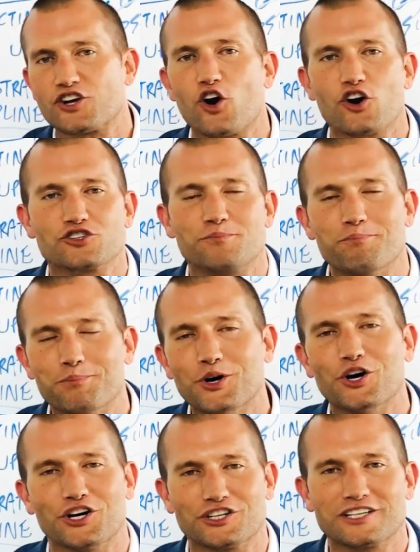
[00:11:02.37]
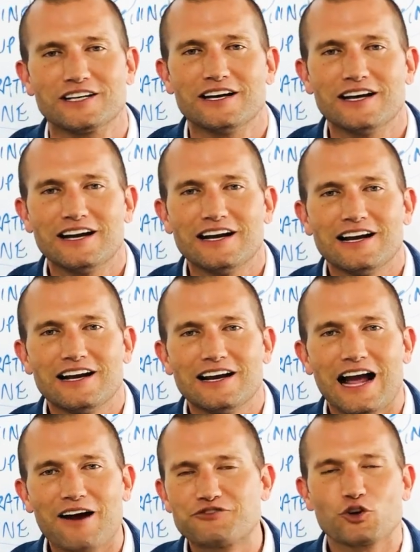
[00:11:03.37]
cars booked
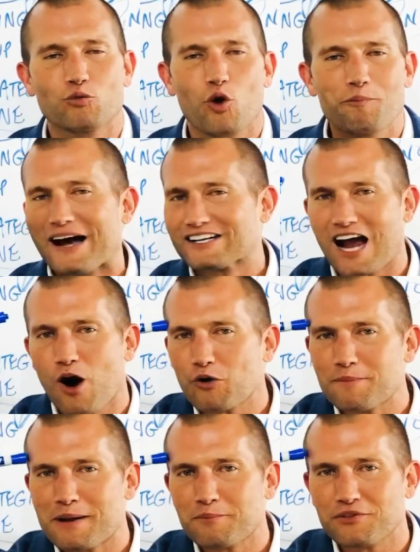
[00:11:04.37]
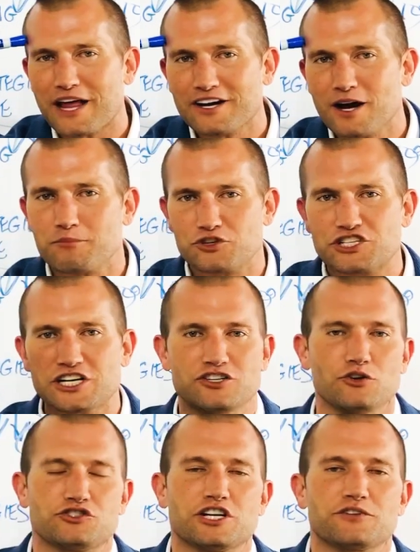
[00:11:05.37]
after rollbacks. I'll remember that number,
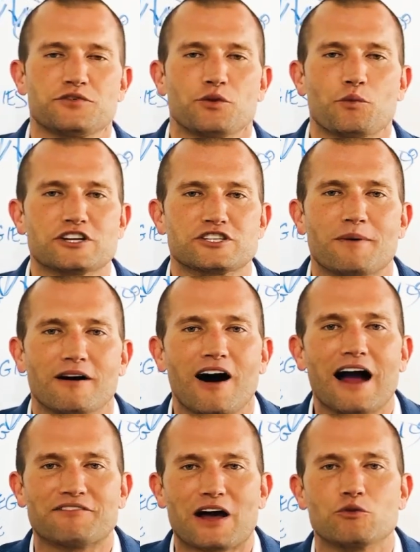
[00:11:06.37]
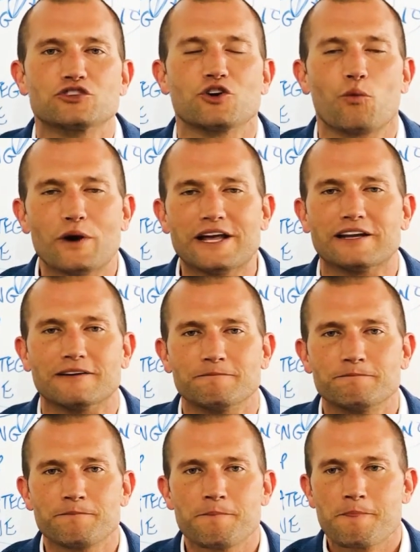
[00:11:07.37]
606, for the rest of my life. That was a win.
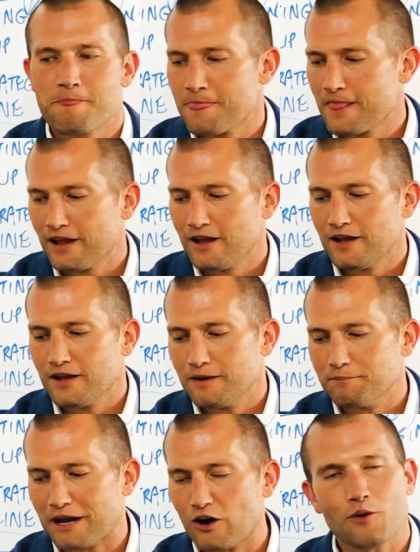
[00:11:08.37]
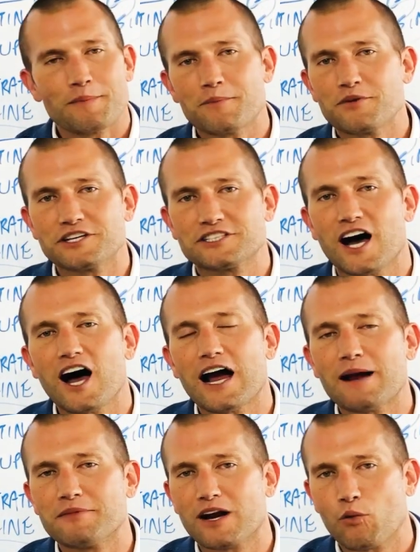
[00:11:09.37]
But I remember the
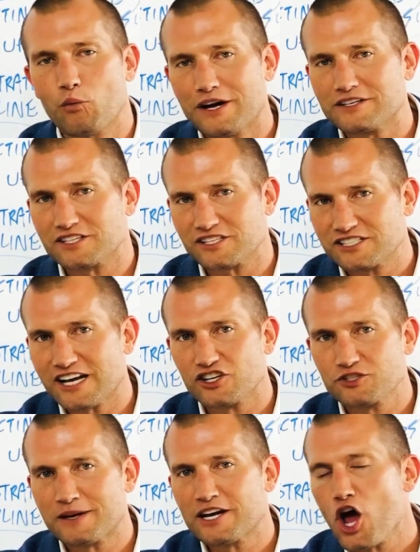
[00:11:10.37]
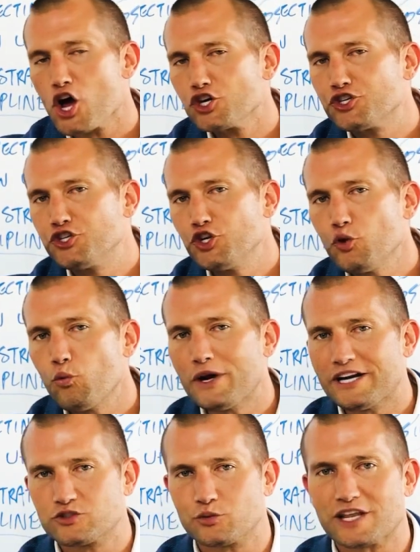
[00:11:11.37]
time that I went as a salesman two
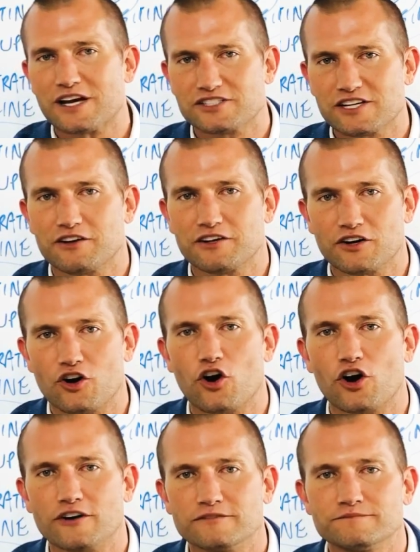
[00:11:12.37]
weeks without selling a car.